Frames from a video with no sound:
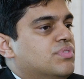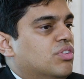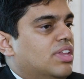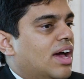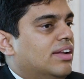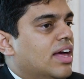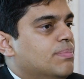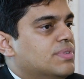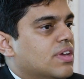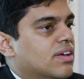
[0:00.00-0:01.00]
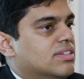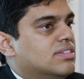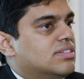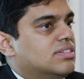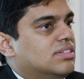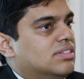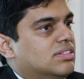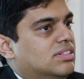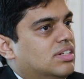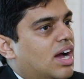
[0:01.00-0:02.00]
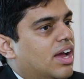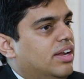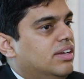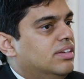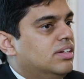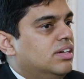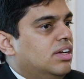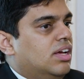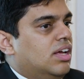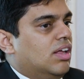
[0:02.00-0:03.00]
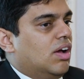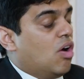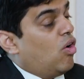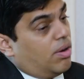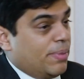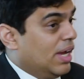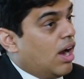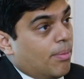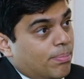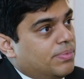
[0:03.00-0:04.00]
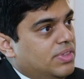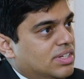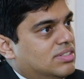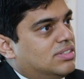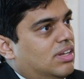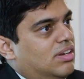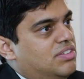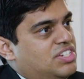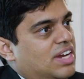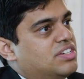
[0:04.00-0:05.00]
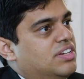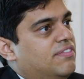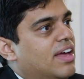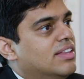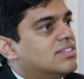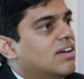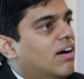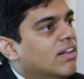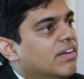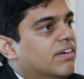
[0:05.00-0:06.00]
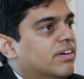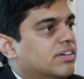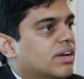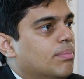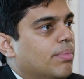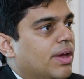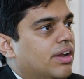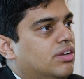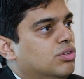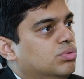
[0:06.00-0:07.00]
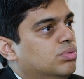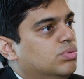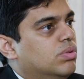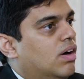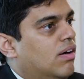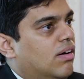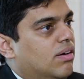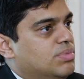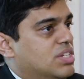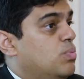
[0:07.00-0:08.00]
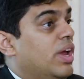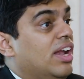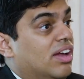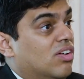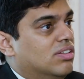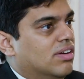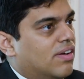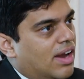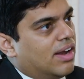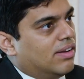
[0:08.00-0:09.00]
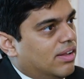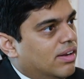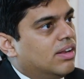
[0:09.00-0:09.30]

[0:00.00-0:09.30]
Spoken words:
So that helps us guide or pick up these rejection events earlier compared to just waiting on the creatinine.